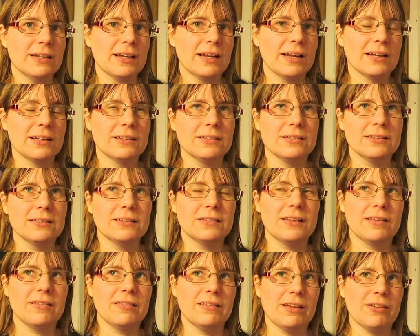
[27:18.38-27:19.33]
and
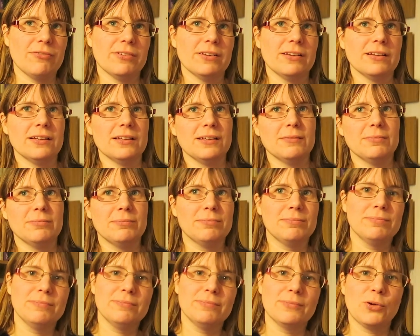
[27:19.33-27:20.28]
there's definitely
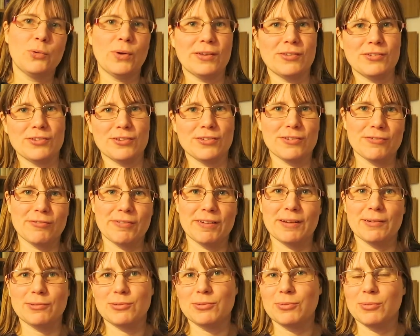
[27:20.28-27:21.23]
questions
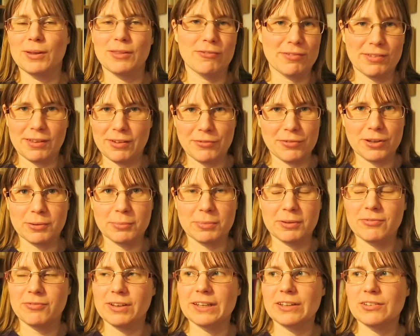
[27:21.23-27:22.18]
around whether it's ever going to
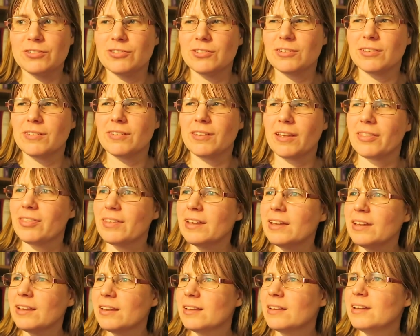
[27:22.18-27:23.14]
be finished, because I
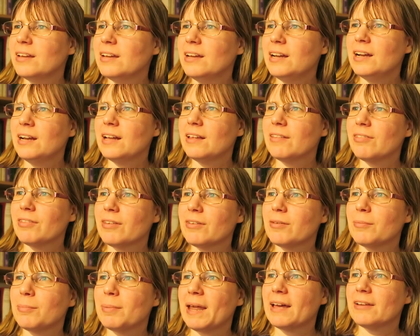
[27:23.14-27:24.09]
think there's
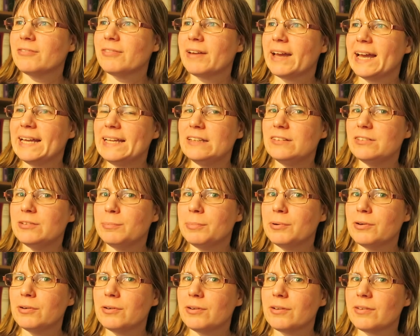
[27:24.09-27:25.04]
a plan for 8
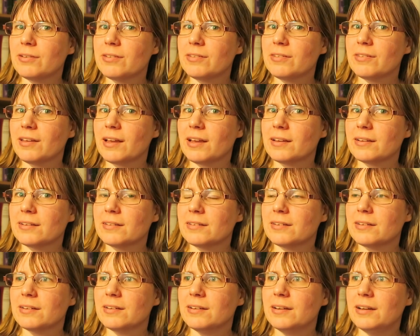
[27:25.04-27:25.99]
books and
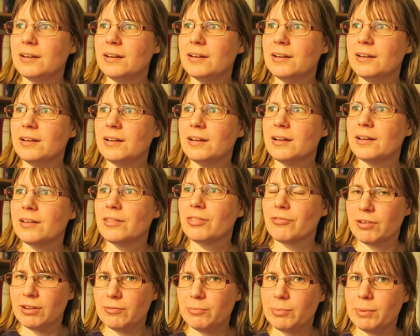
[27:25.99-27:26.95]

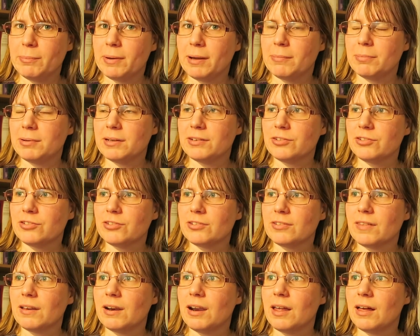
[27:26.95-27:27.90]
3 have been published.
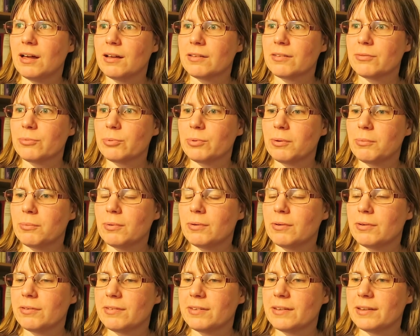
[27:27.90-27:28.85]
The last one
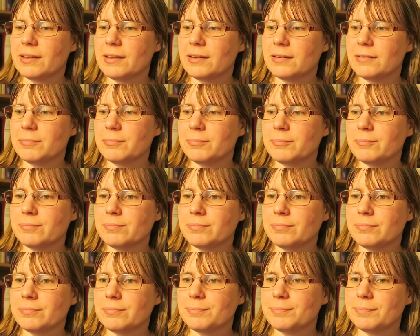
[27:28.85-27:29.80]
was in
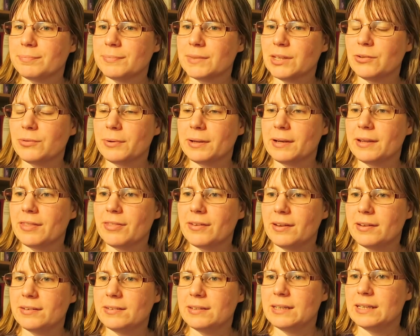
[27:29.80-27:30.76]

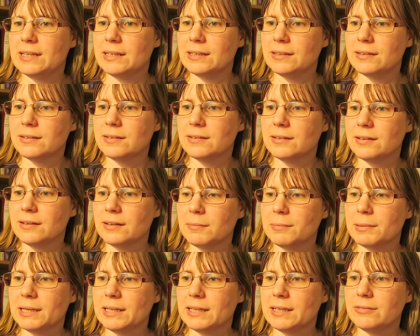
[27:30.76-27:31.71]
2013, I
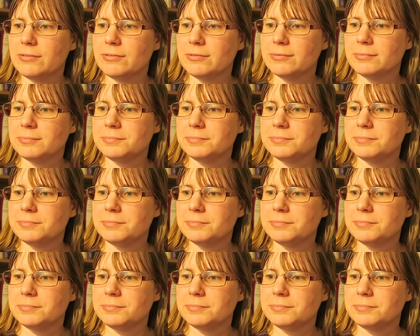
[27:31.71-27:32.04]
believe.